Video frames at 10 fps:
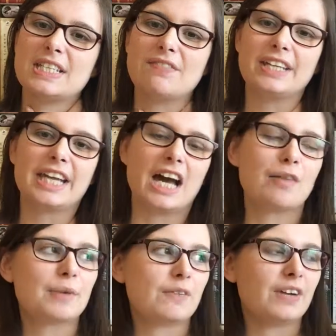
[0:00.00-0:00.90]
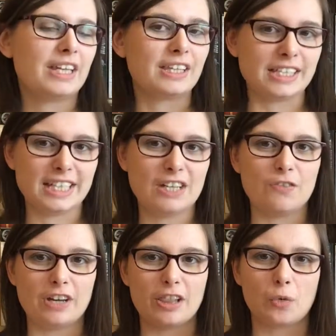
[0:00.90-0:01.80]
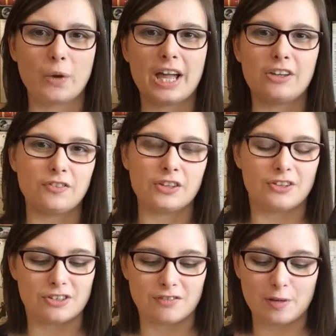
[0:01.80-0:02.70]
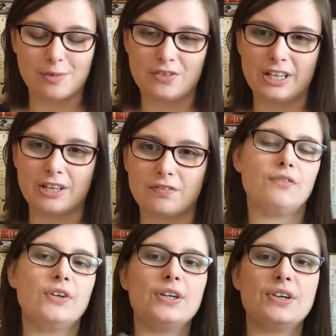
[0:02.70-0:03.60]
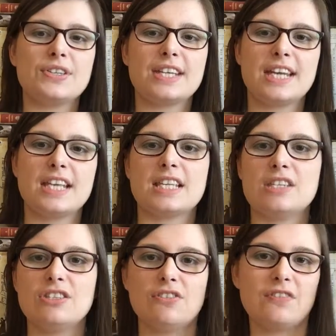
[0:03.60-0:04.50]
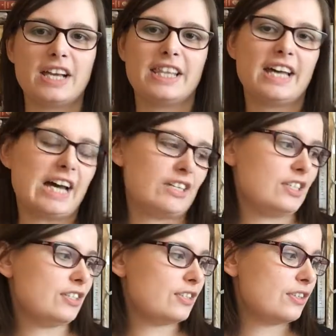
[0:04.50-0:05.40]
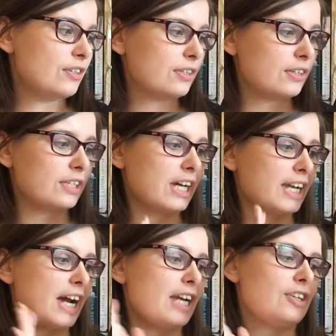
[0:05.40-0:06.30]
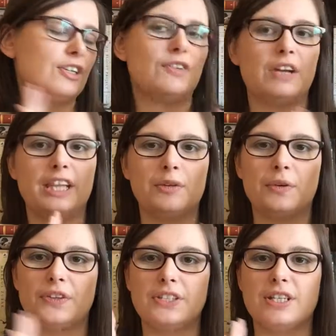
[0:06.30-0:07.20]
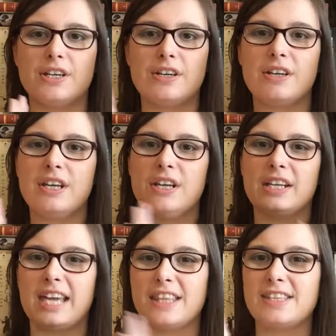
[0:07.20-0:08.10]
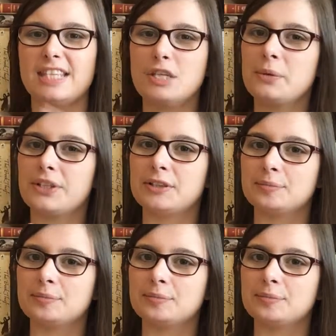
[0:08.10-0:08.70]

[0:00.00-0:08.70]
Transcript: Stephanie Garber really did it really well. We've got loads of imagery of roses and stuff like that. And she's so good and I do really want to get the sequel.